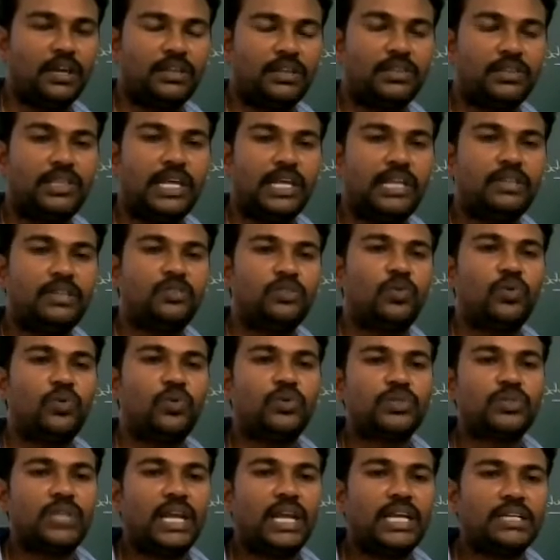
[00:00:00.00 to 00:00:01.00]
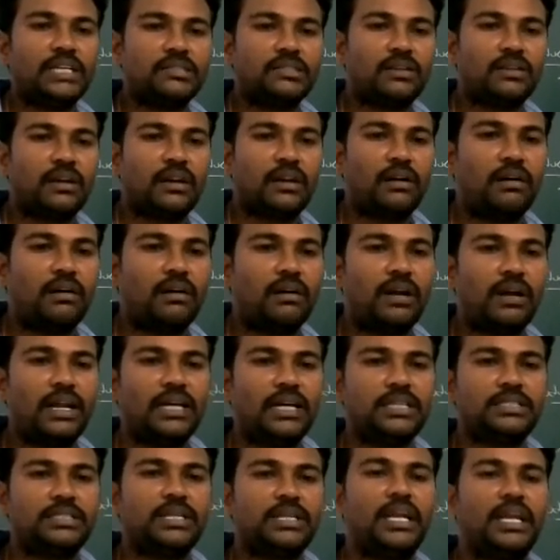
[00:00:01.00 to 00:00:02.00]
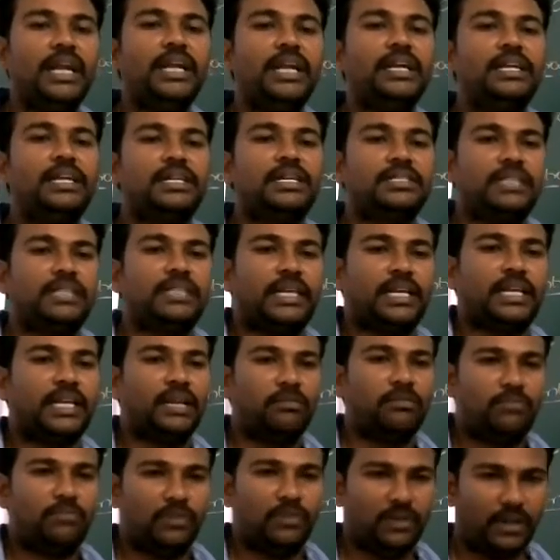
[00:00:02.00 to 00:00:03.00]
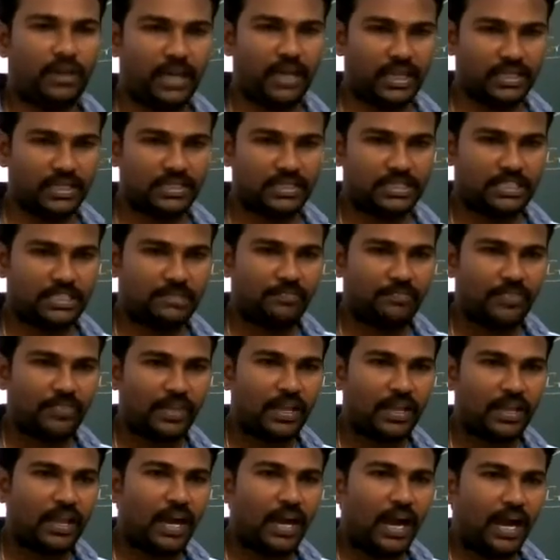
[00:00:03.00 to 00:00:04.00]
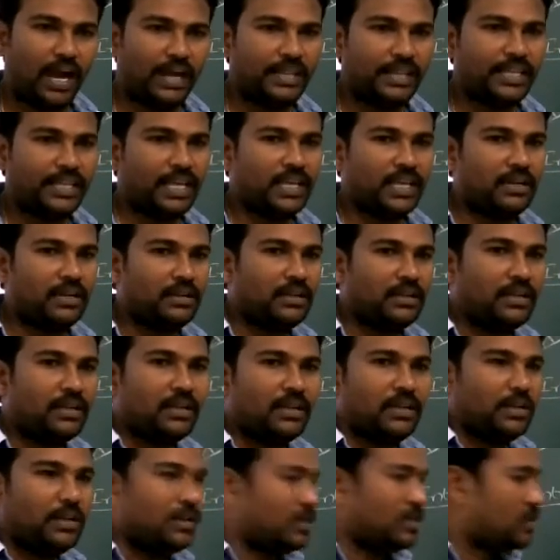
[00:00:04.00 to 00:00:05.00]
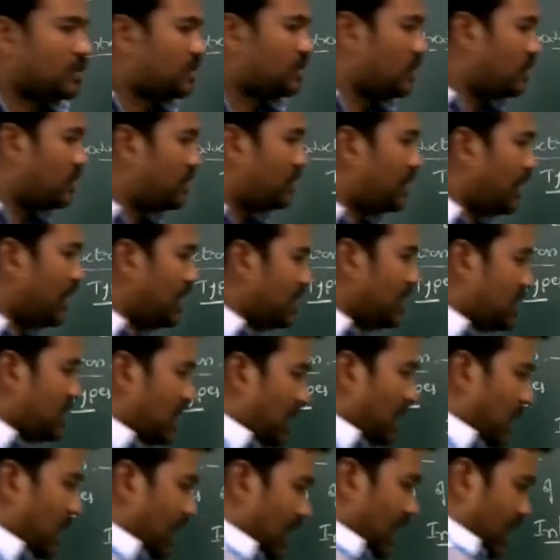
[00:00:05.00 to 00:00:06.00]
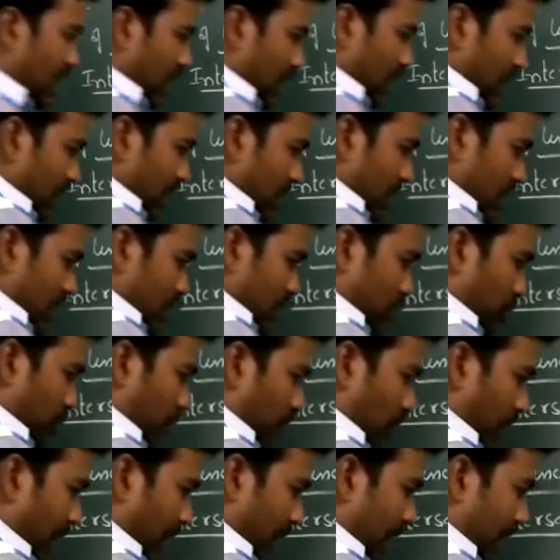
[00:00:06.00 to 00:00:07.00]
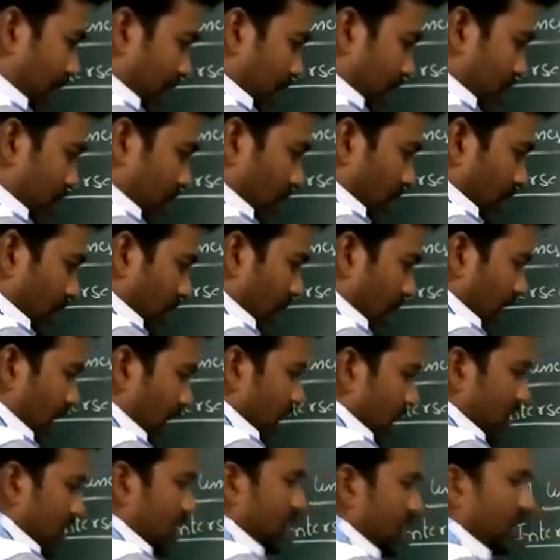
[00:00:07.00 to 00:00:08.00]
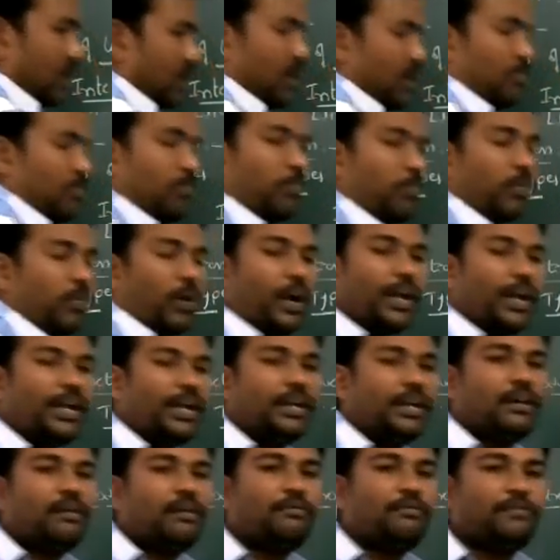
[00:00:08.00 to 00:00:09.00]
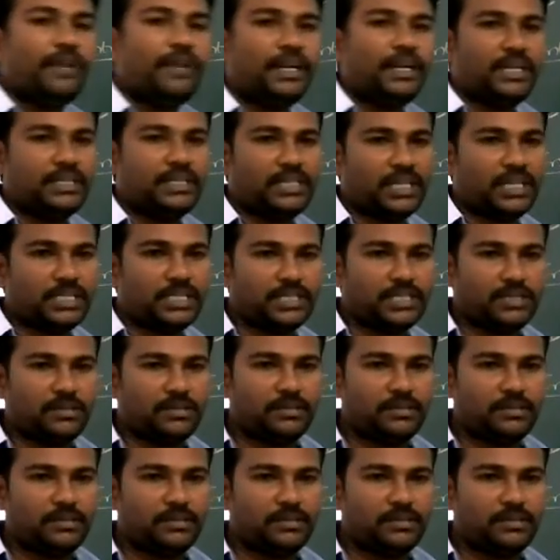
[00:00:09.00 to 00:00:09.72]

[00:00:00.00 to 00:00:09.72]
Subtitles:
then those lines are called as intersecting lines. And then, so this point is called as point of intersection.